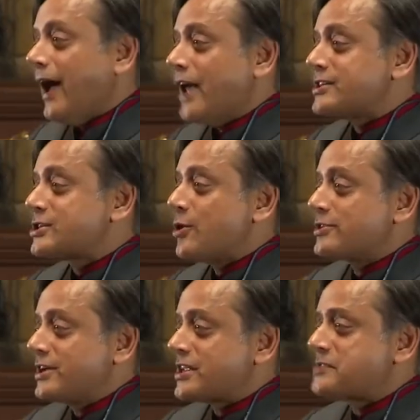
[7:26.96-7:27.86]
as
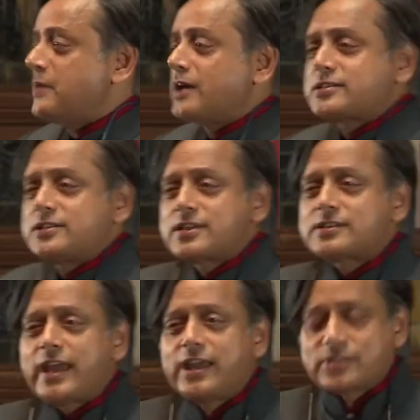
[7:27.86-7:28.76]
soldiers, as merchants,
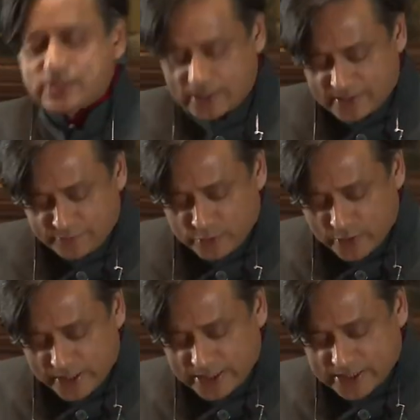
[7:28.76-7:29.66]
as agents, as
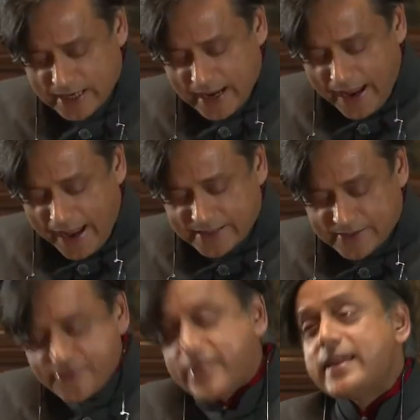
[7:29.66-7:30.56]
employees,
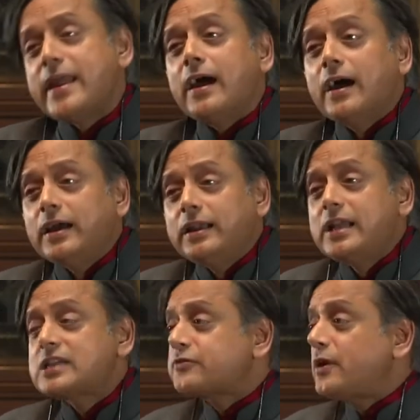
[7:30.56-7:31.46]
and the
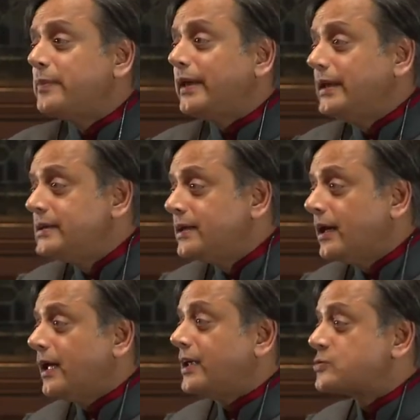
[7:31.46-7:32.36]
earnings from
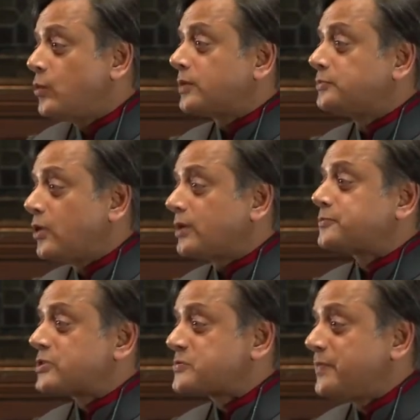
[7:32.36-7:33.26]
India is what
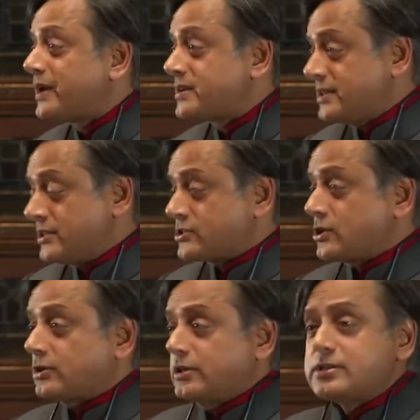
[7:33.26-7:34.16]
brought prosperity to
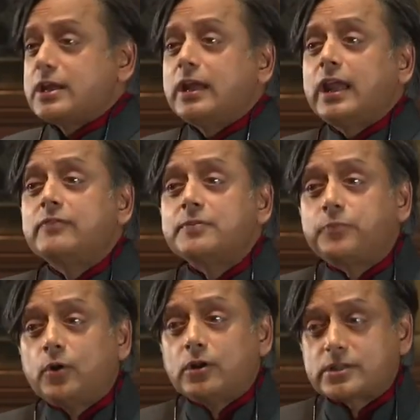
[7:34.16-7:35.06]
Scotland, even
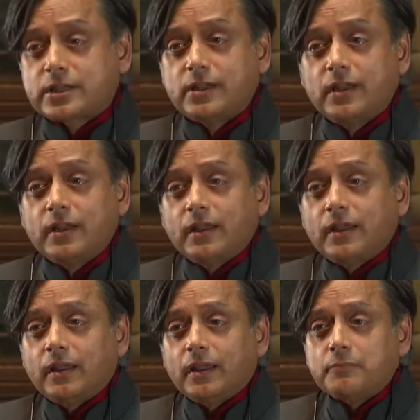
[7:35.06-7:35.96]
pulled
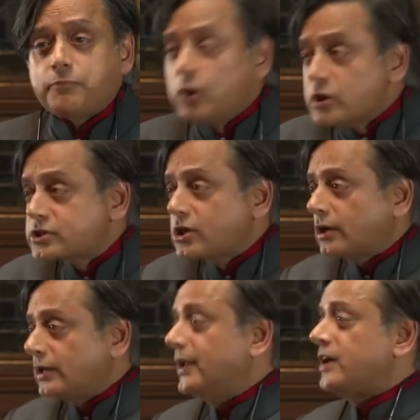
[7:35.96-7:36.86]

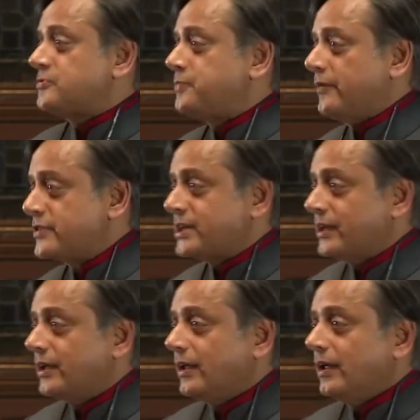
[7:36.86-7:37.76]
Scotland out of
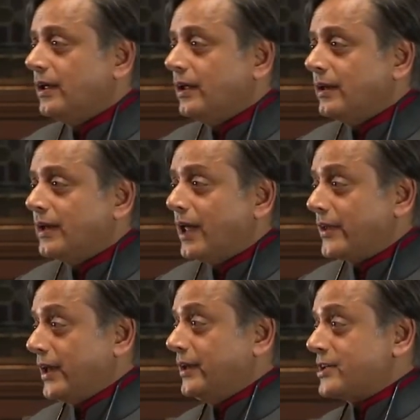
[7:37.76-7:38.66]
poverty. Now
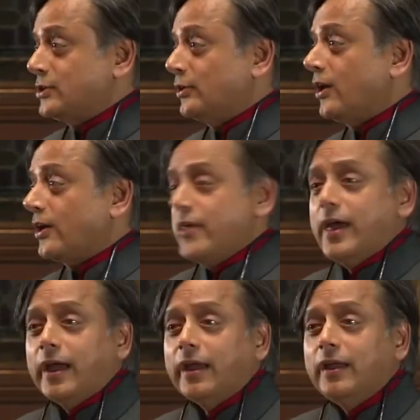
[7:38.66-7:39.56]
that India is no longer
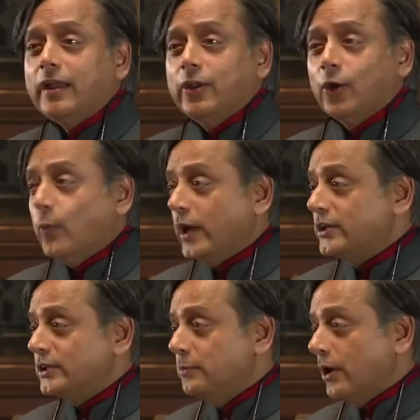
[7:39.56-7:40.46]
there, no
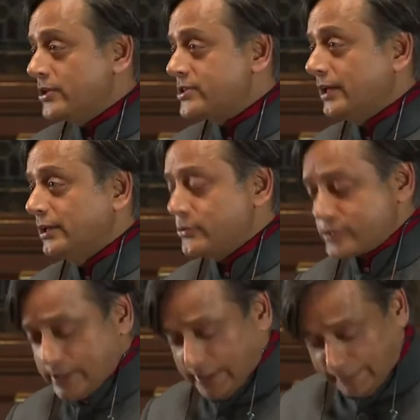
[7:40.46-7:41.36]
wonder the bonds are
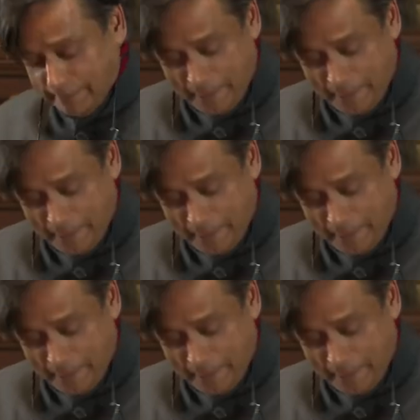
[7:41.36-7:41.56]
loosening.